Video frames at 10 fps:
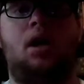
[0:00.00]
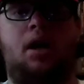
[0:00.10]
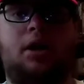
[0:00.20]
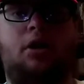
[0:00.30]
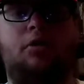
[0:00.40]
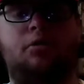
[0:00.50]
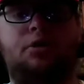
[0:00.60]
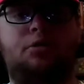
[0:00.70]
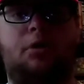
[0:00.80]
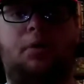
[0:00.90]
How y'all
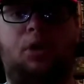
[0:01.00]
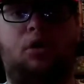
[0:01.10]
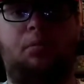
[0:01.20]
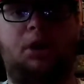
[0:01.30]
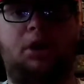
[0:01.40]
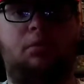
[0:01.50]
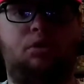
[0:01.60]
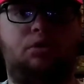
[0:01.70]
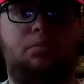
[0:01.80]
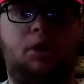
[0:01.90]
doing? This is Rob Burnham, Make sure
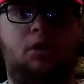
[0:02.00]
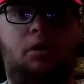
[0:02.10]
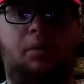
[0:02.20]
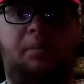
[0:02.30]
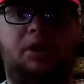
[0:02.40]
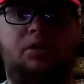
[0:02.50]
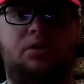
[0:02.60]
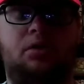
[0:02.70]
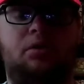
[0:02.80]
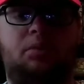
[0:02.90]
you're R&B, and
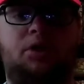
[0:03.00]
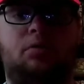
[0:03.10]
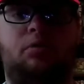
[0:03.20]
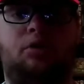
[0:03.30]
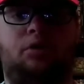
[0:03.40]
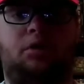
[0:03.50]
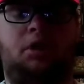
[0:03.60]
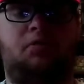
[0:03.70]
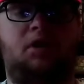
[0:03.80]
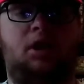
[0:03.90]
this is another episode of Richard
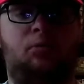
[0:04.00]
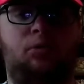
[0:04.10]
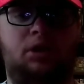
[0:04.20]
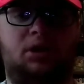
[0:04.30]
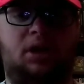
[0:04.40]
TV 91.